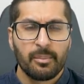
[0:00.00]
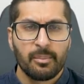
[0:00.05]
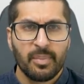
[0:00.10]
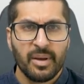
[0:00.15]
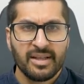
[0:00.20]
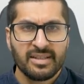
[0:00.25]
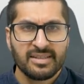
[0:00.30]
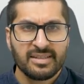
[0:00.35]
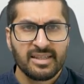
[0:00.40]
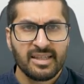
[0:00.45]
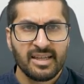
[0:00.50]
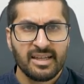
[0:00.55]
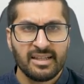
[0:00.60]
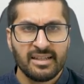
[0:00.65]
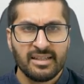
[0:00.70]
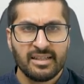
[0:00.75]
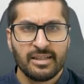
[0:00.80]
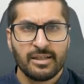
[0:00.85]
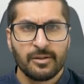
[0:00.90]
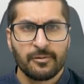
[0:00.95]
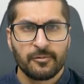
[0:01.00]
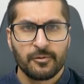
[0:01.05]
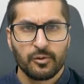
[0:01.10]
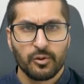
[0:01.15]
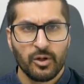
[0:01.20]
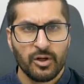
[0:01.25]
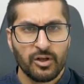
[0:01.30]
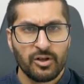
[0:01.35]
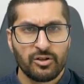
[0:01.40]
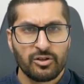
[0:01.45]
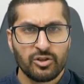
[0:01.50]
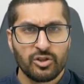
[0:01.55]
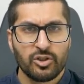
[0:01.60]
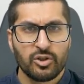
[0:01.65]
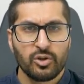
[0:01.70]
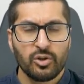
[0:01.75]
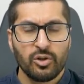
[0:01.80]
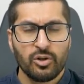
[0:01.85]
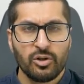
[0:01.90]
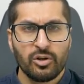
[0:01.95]
Best thing, if you are not
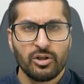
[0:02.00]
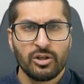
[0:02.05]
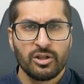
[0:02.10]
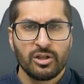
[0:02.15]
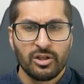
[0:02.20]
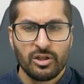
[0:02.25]
sure,